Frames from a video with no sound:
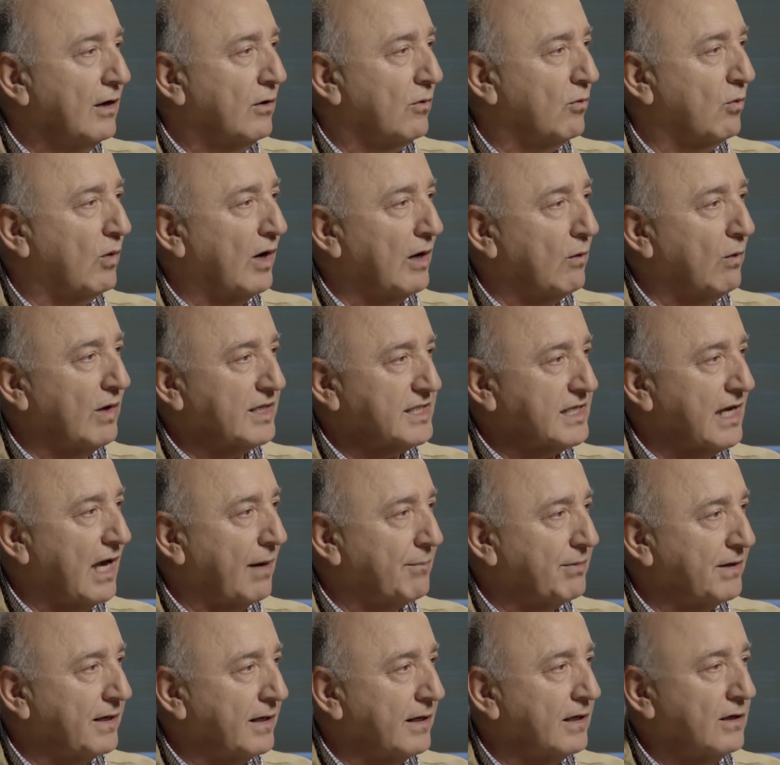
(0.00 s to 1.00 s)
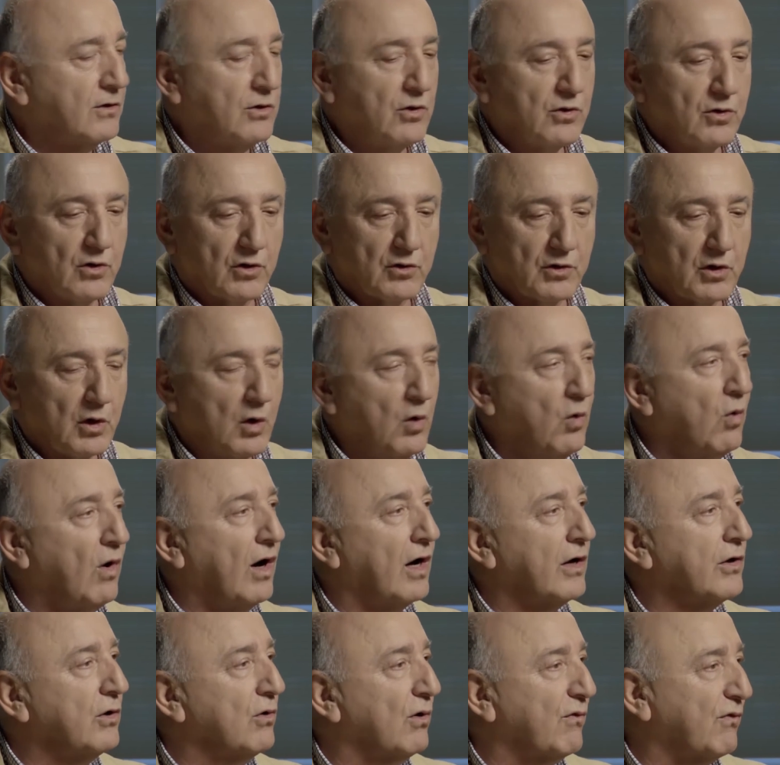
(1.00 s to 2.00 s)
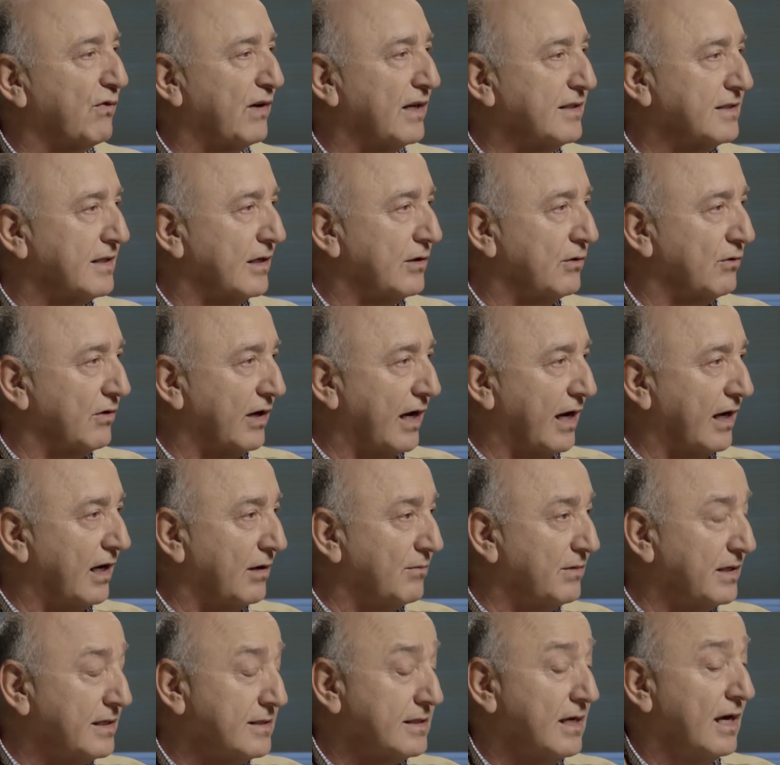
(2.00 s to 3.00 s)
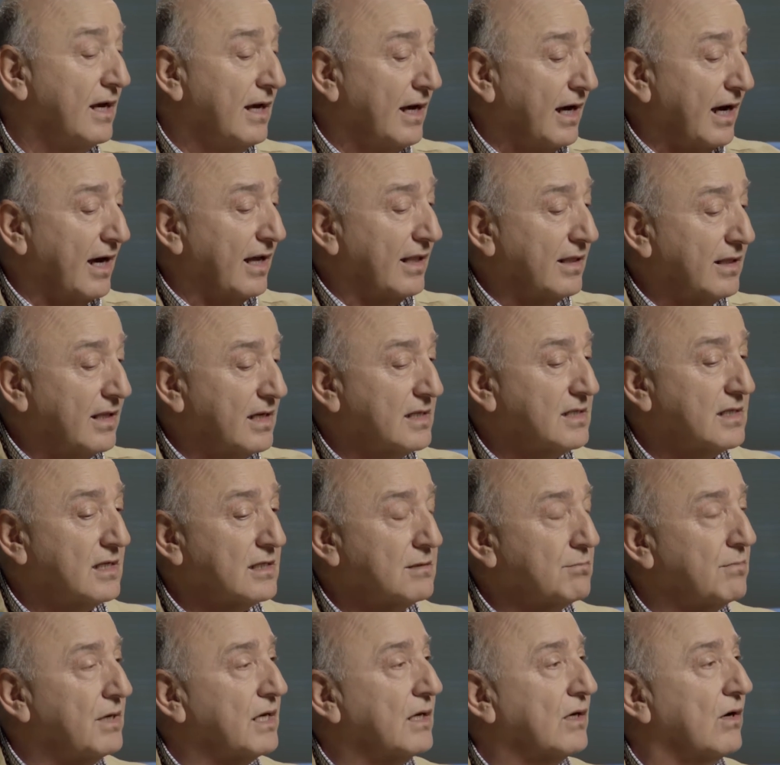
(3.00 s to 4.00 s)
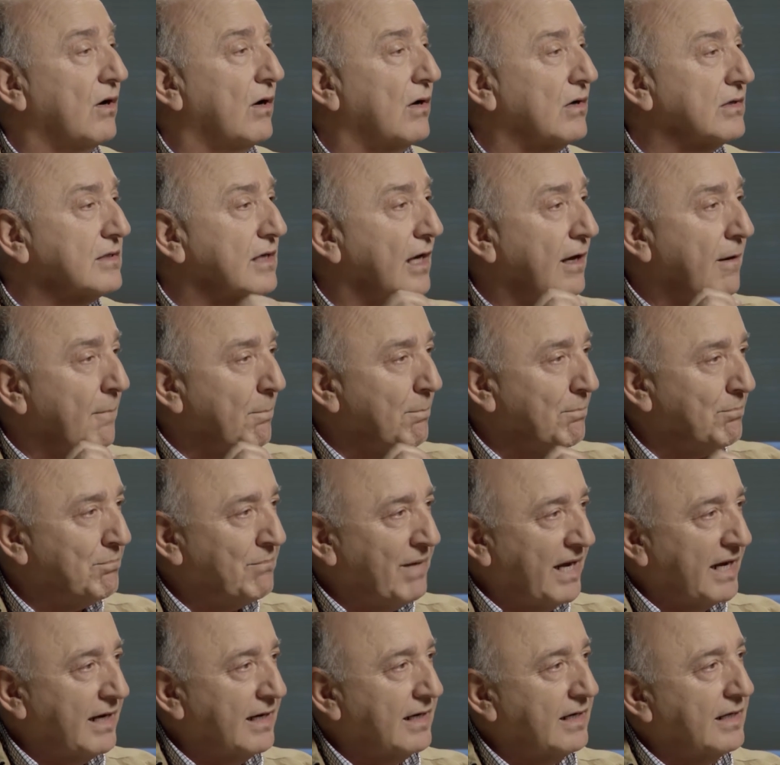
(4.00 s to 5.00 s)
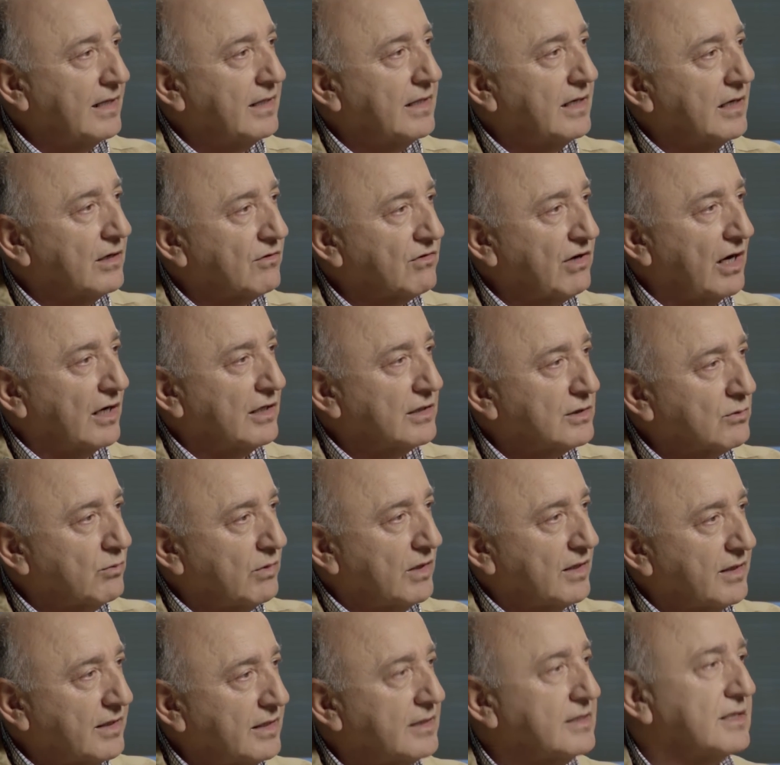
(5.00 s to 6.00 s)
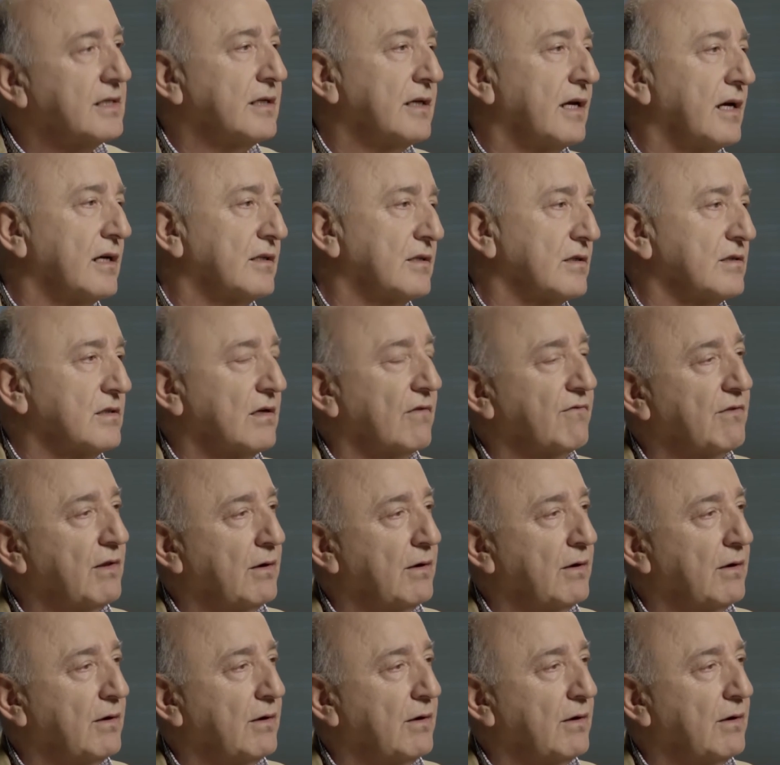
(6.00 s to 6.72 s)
what's happening. You don't know who are your friends and your enemies. And this is because mainly the Iranians were the instigators of